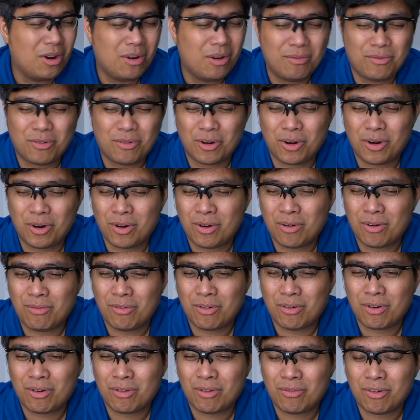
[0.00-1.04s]

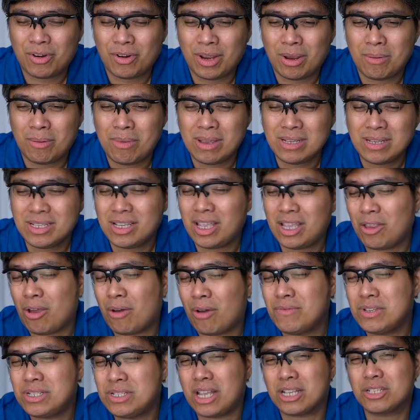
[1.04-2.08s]
their business? And
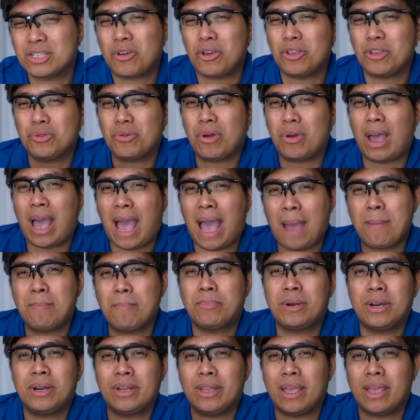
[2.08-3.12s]
obviously, that's going to
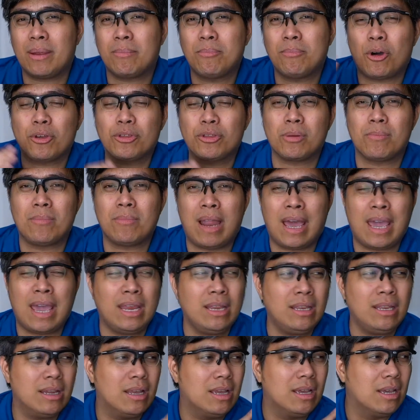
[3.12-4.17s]
hamper their bottom
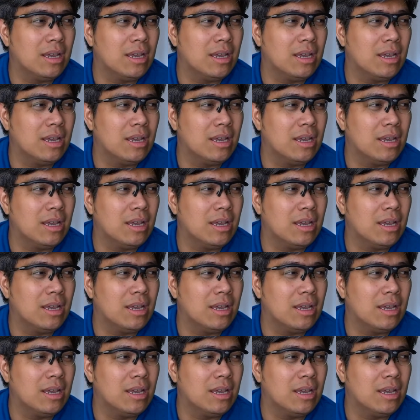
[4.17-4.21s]
line.